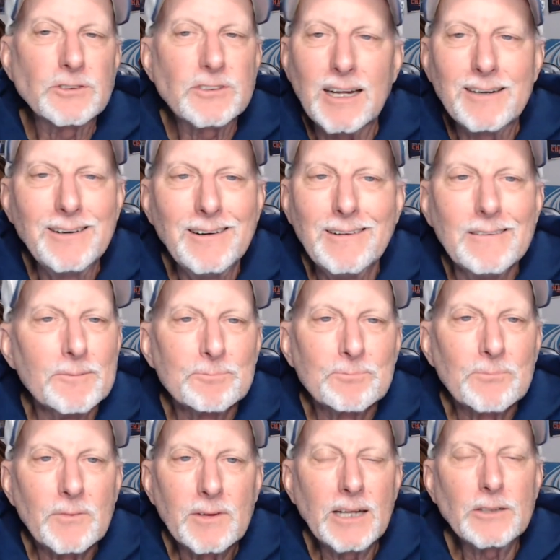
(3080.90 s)
said
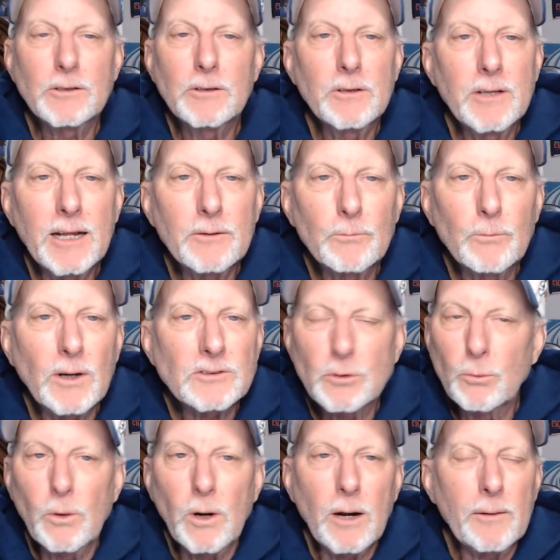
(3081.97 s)
that
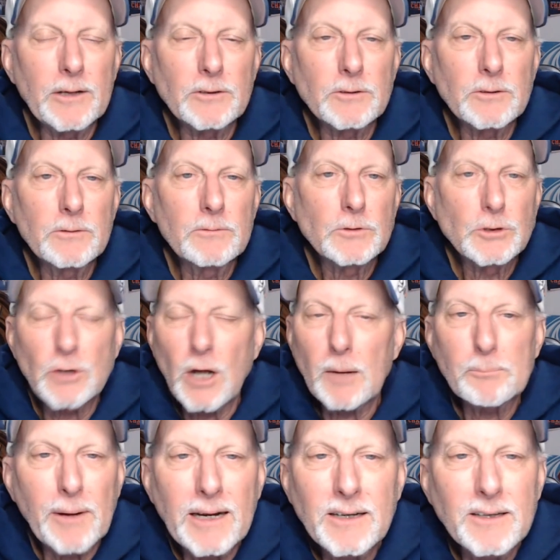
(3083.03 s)
Sean
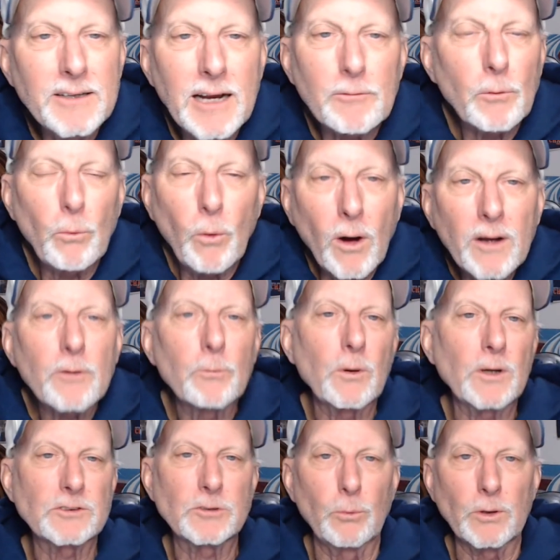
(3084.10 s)
Payton never wanted
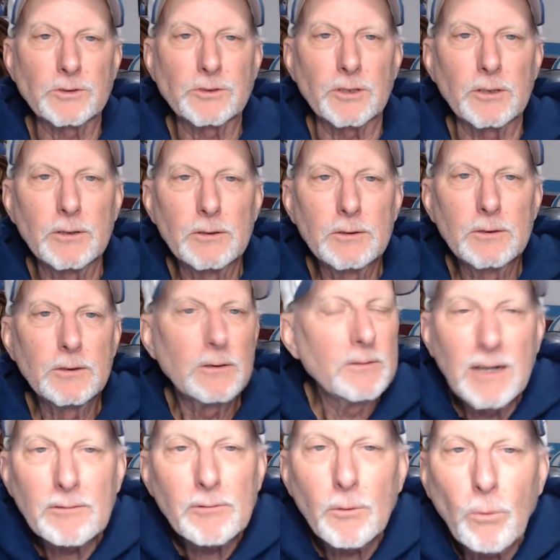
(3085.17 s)
Russell Wilson.
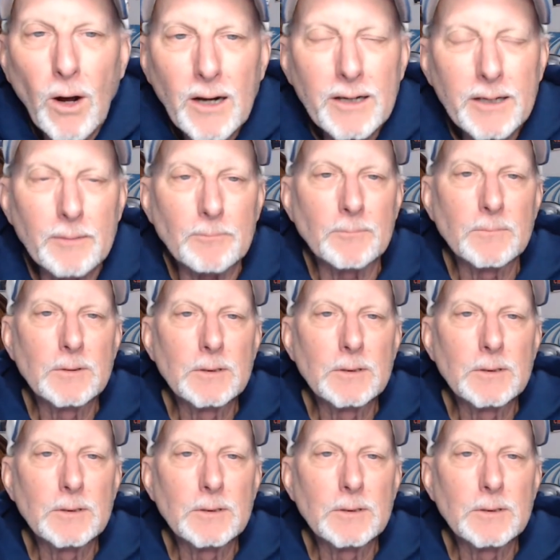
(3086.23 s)
Never wanted him.